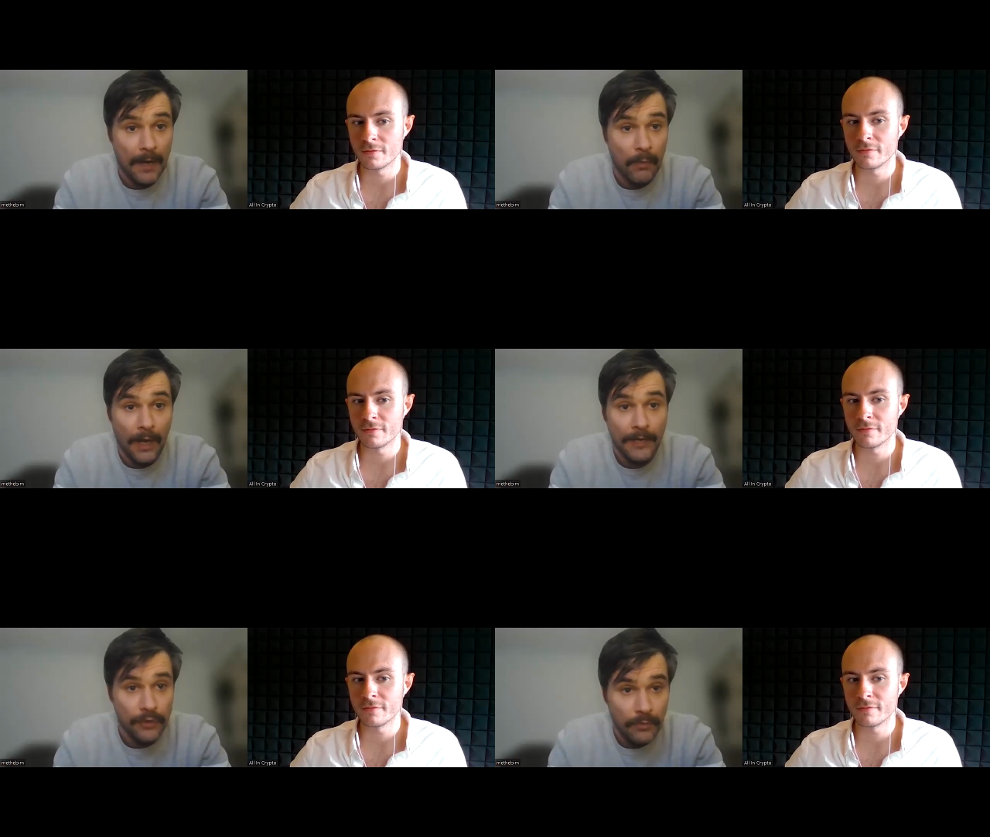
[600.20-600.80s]
Speaker 1: by
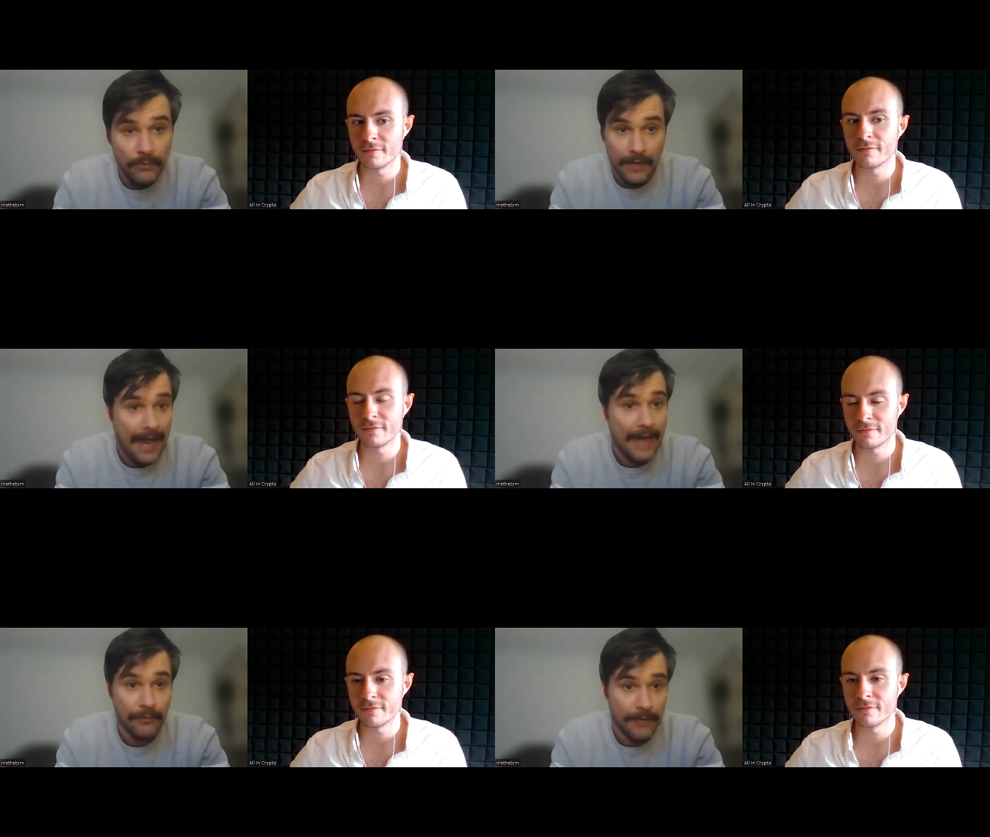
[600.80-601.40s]
one. You
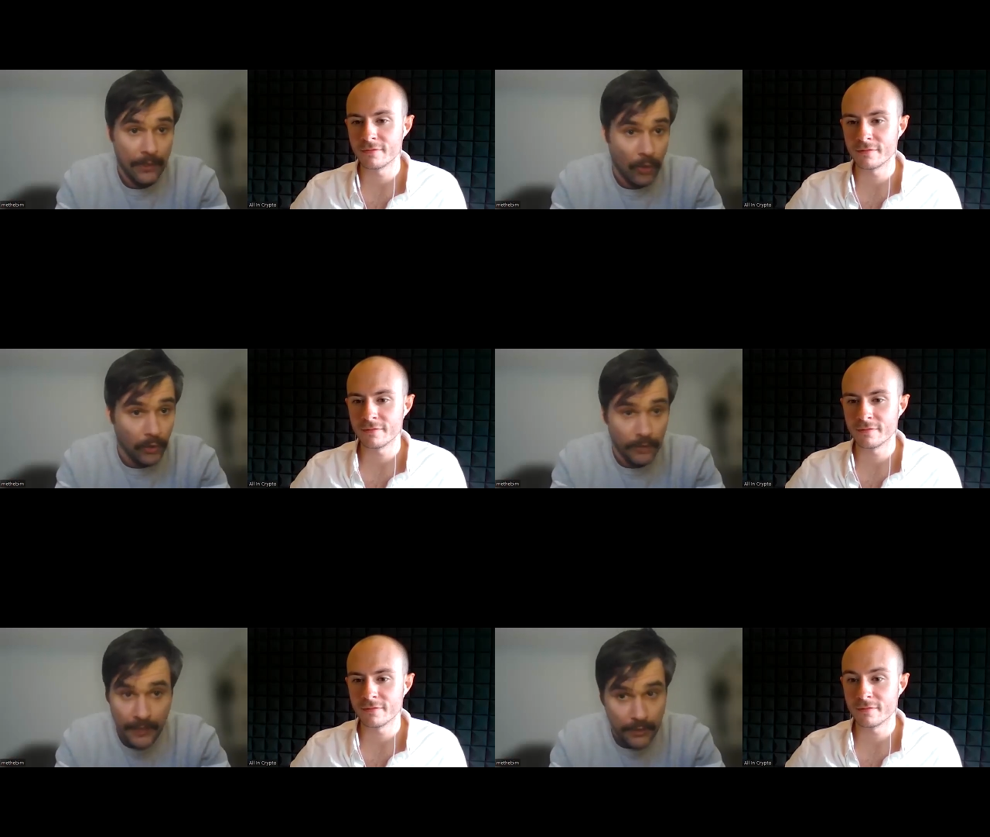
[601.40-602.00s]
aggregate
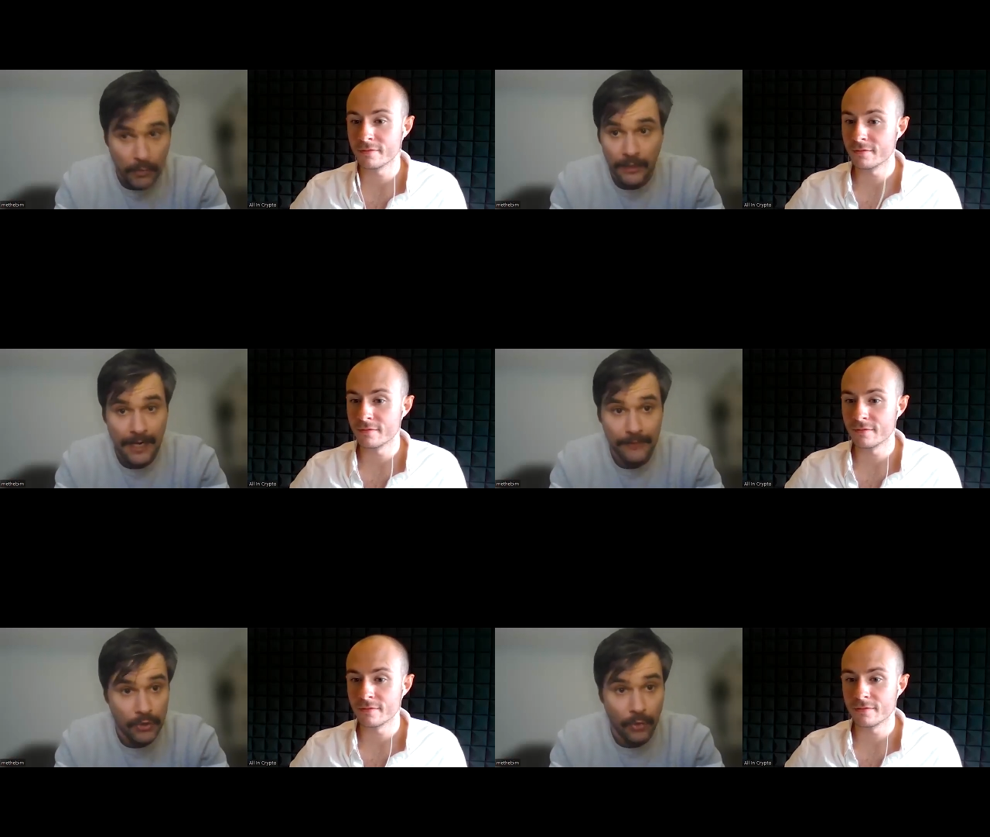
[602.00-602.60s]
all of it, and you only
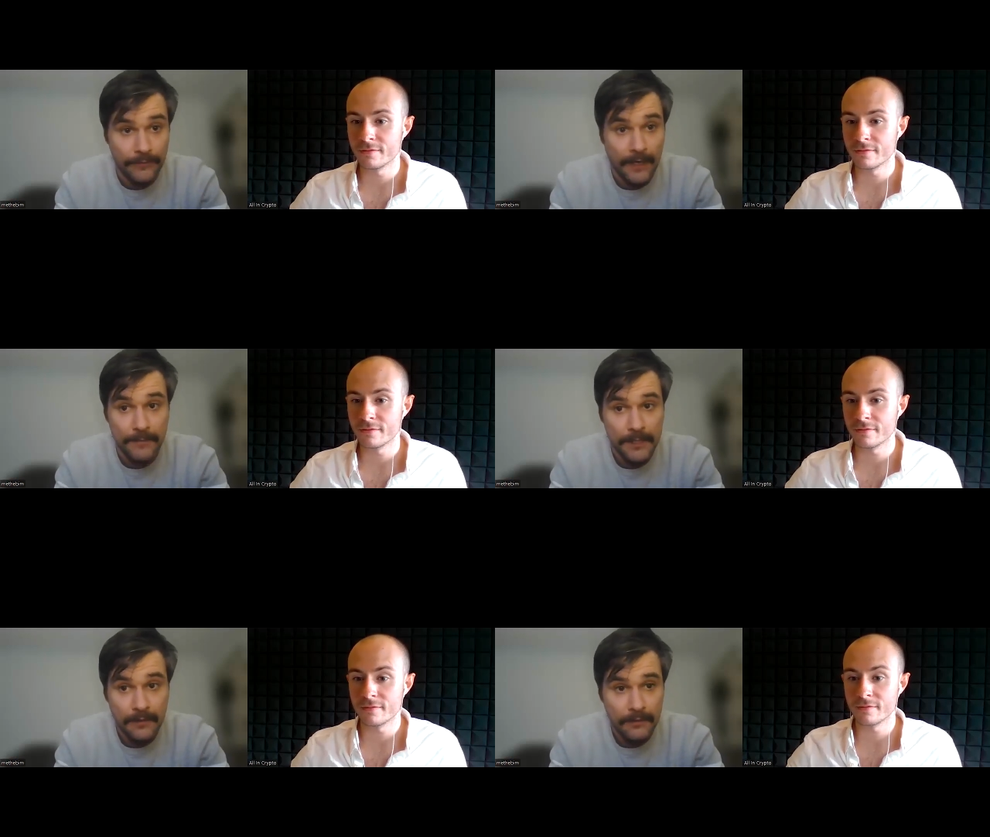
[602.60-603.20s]
harvest all the
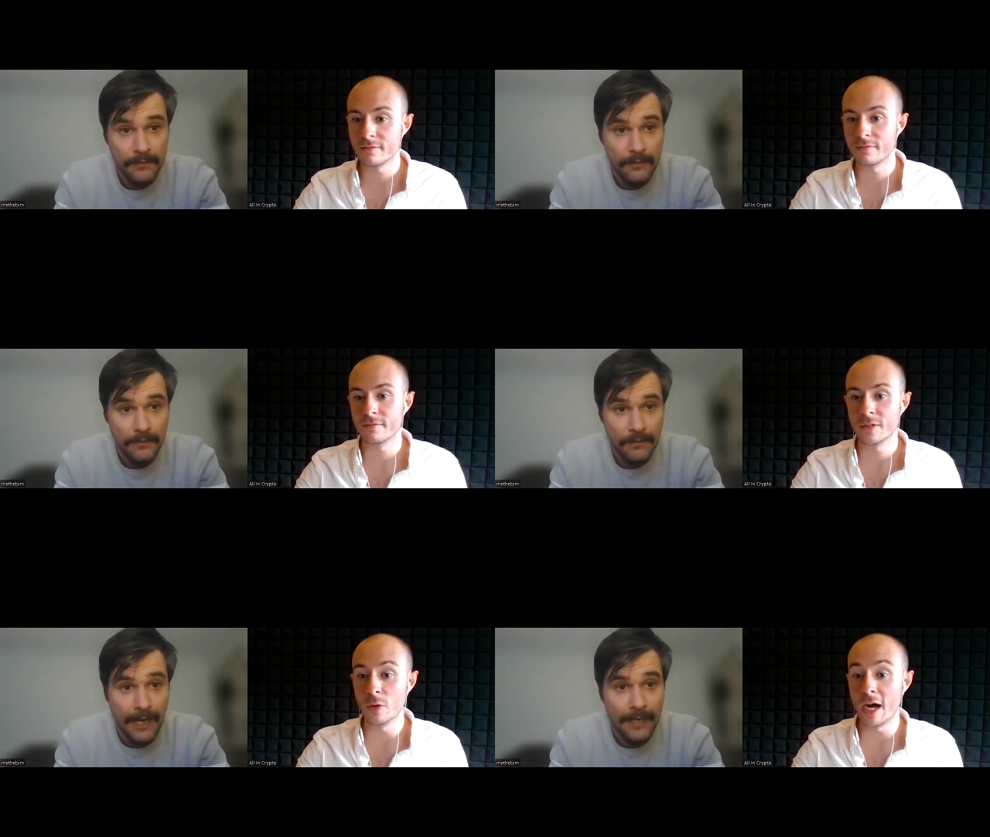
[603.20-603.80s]
farms,
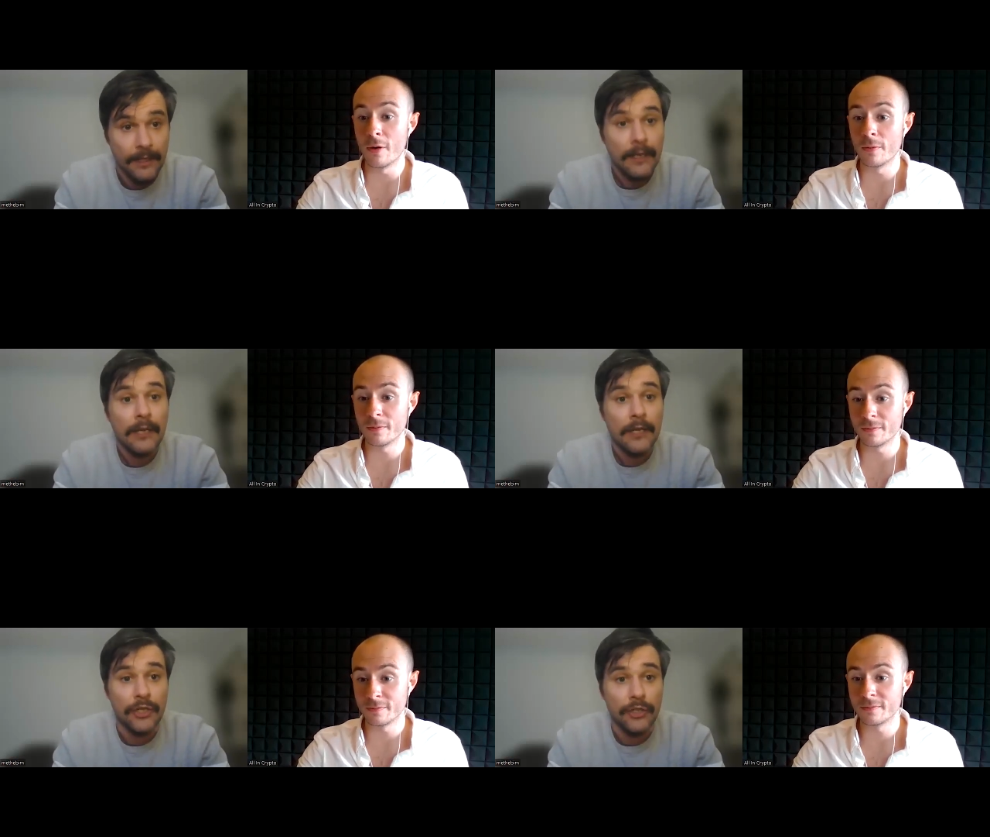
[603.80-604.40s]
right? Wow.
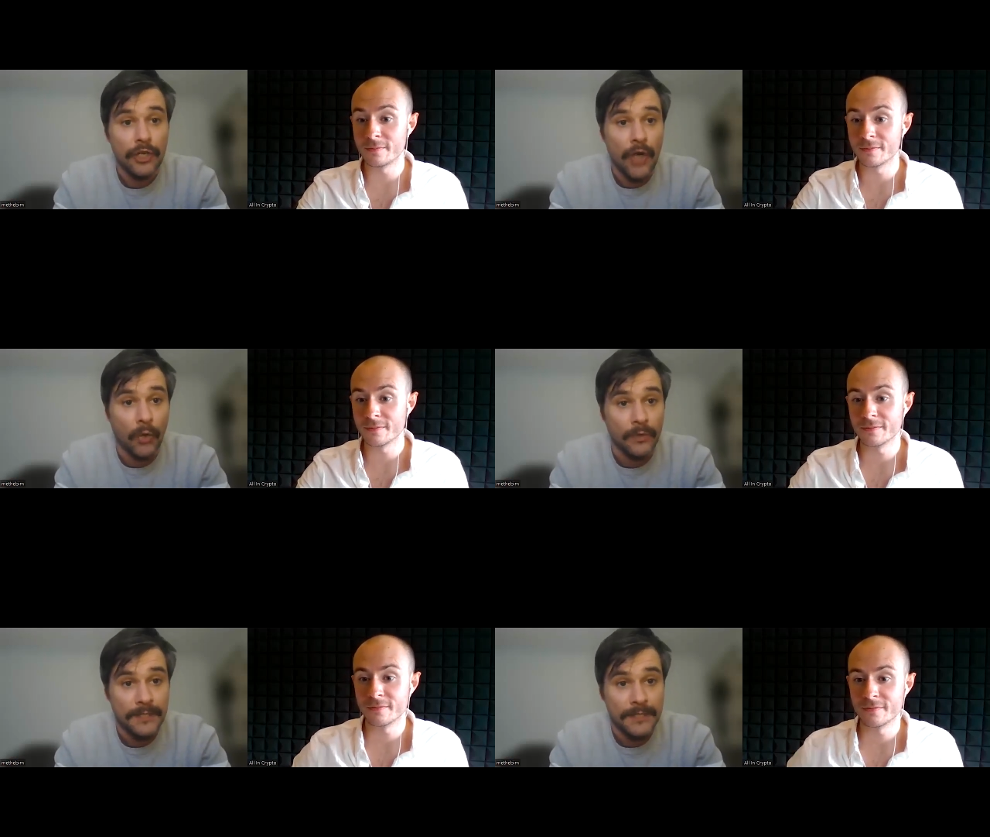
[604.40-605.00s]
So you can
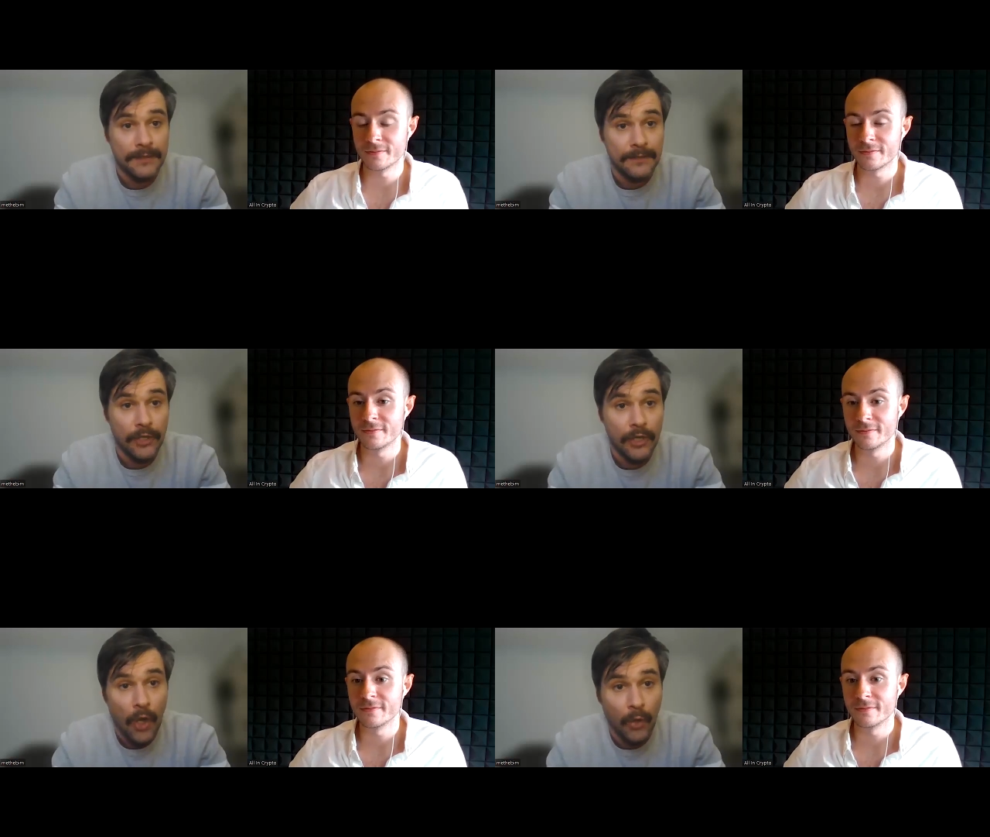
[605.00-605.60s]
hold
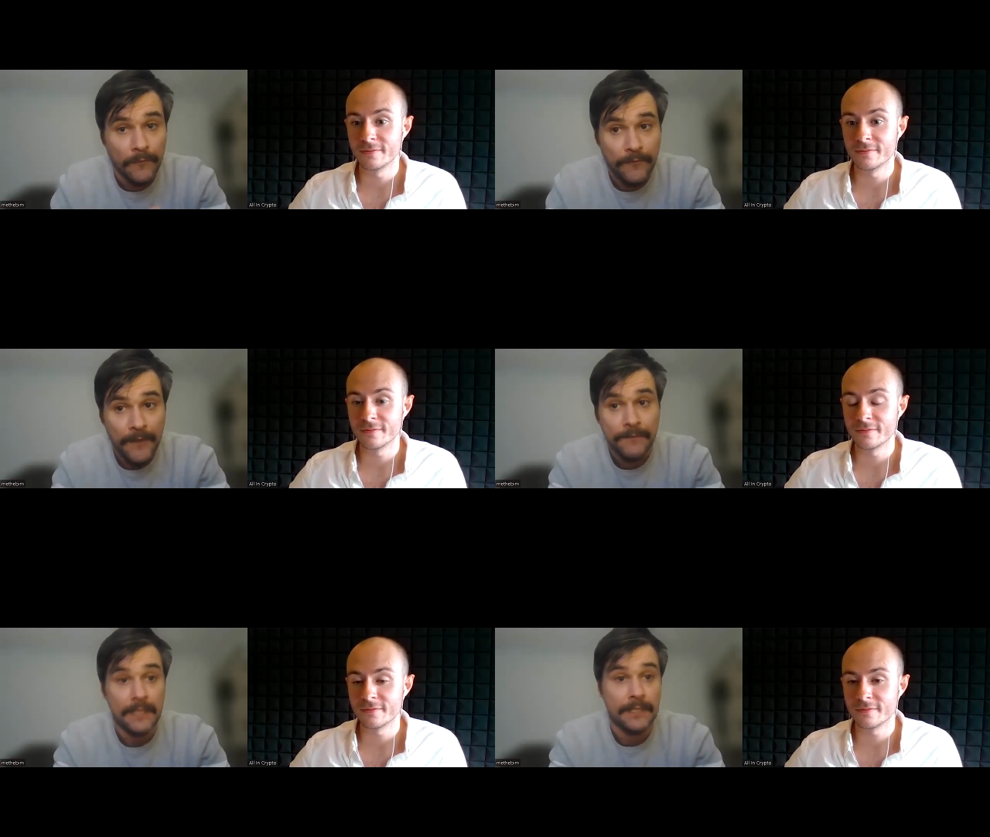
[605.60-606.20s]
you can hold
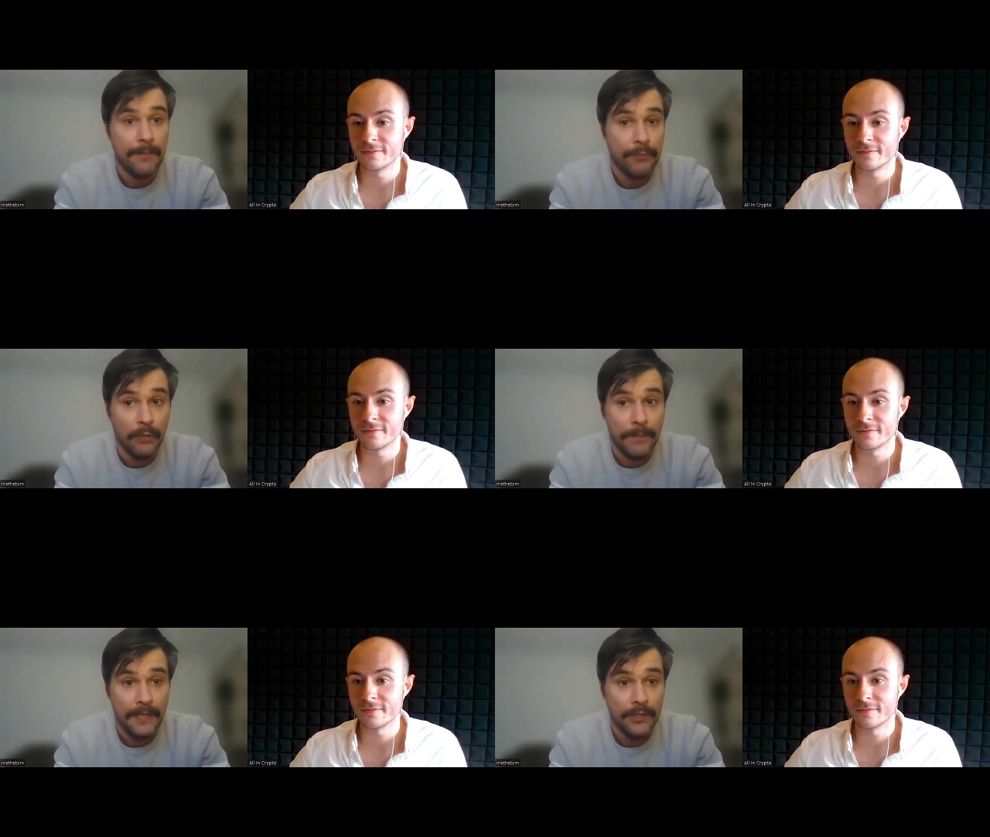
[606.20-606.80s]
50 separate LP